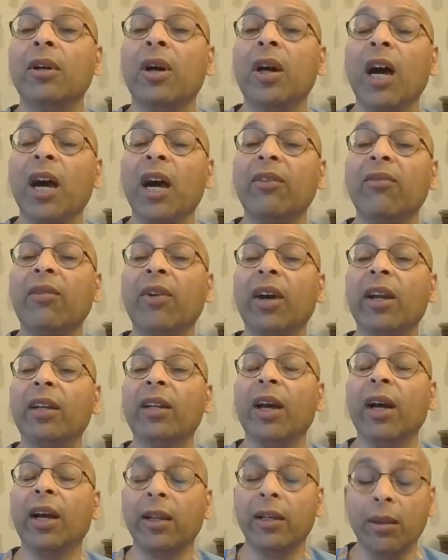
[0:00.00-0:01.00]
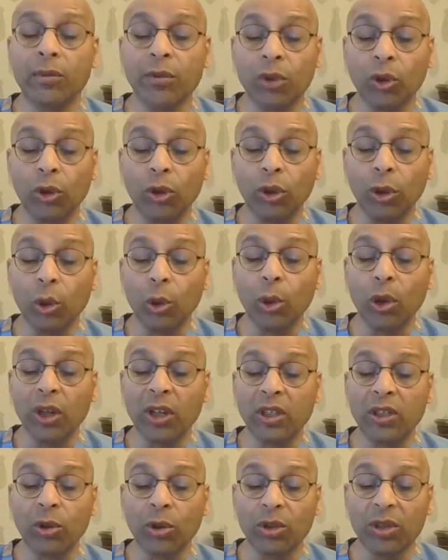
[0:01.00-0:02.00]
high fat items, or no
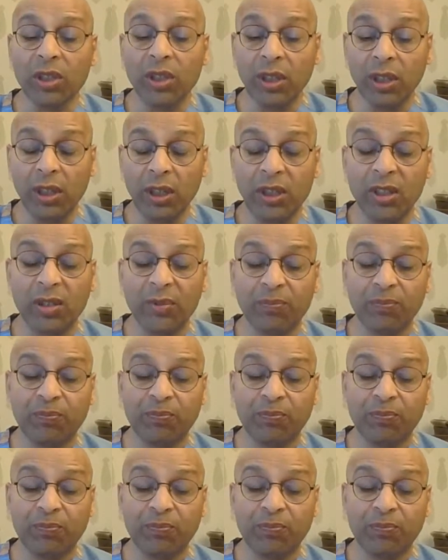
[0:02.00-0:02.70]
nuts or seeds.